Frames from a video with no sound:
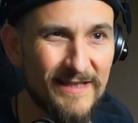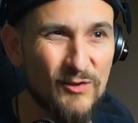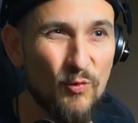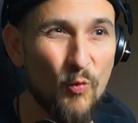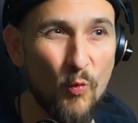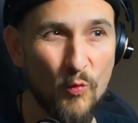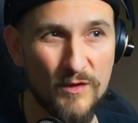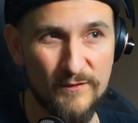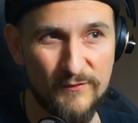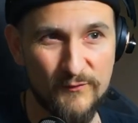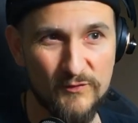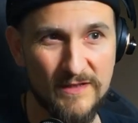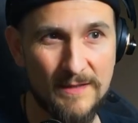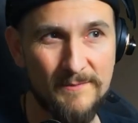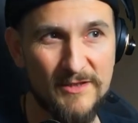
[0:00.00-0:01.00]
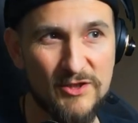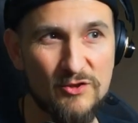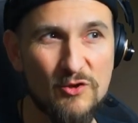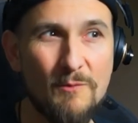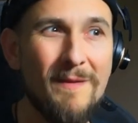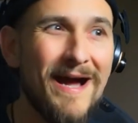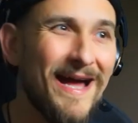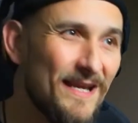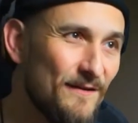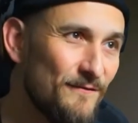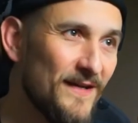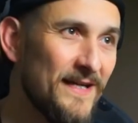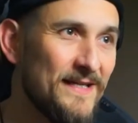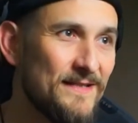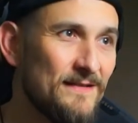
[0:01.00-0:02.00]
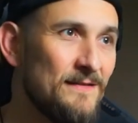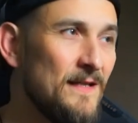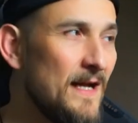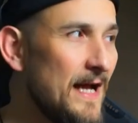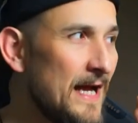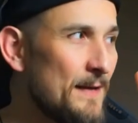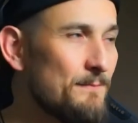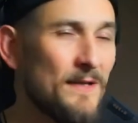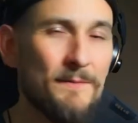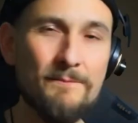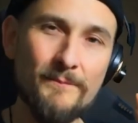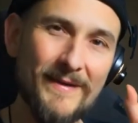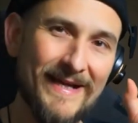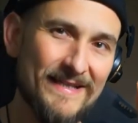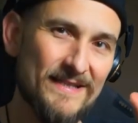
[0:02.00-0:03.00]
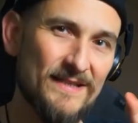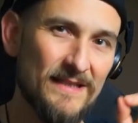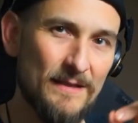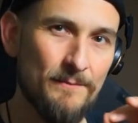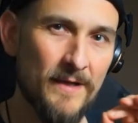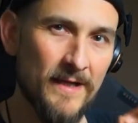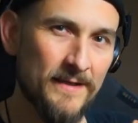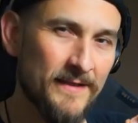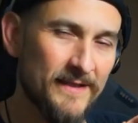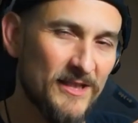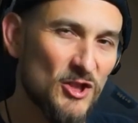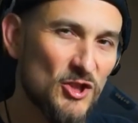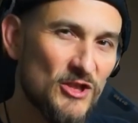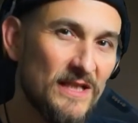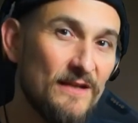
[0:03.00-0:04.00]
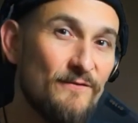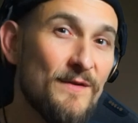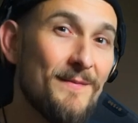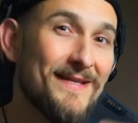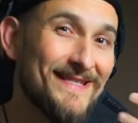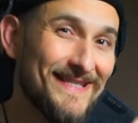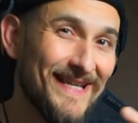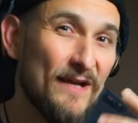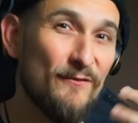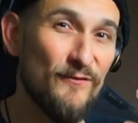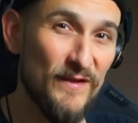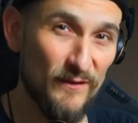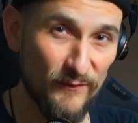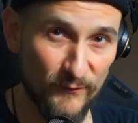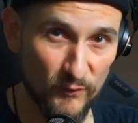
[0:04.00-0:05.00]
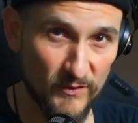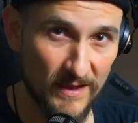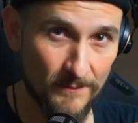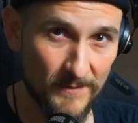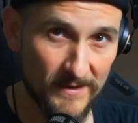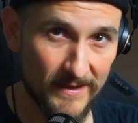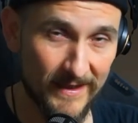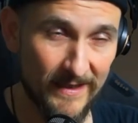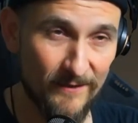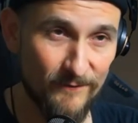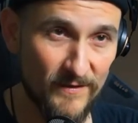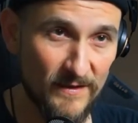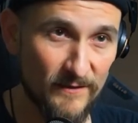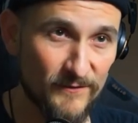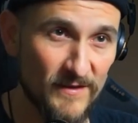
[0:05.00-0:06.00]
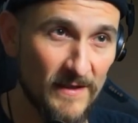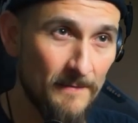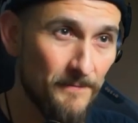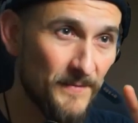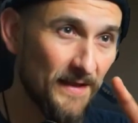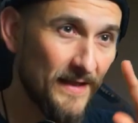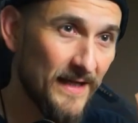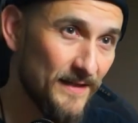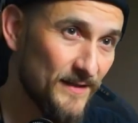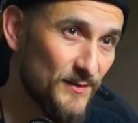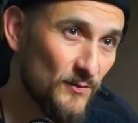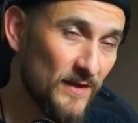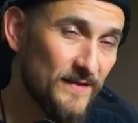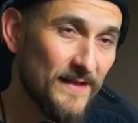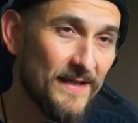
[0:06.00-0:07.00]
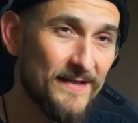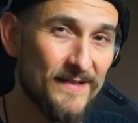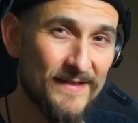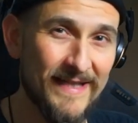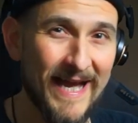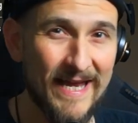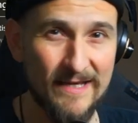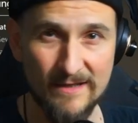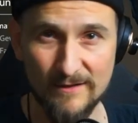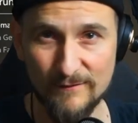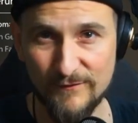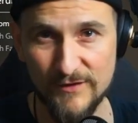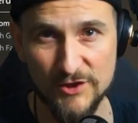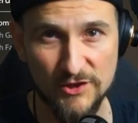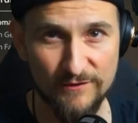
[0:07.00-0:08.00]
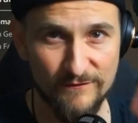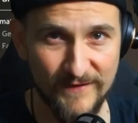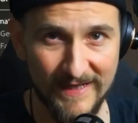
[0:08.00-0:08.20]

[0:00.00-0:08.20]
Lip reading: But here, it's not even that little, and still, 1, 2, 3, 4, 5. 5 fish I can process into fish pieces.